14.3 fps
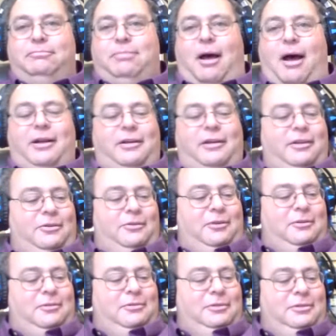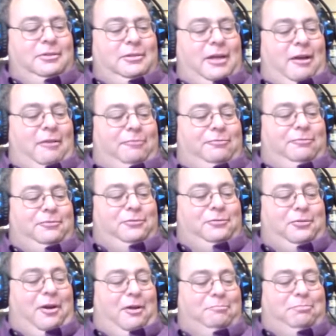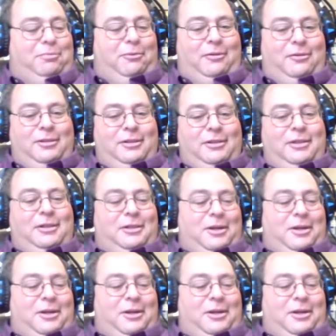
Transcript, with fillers: but that's not even required. Okay.